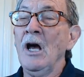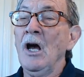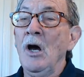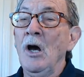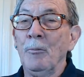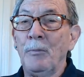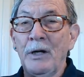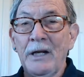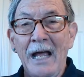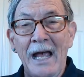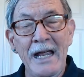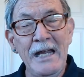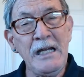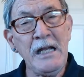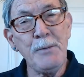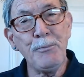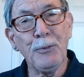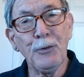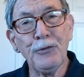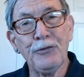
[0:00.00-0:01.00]
But
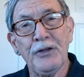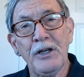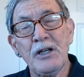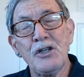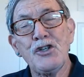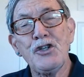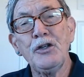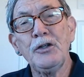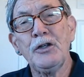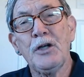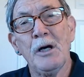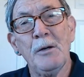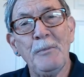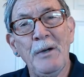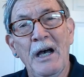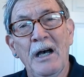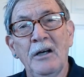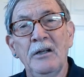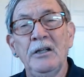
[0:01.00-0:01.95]
80% should come out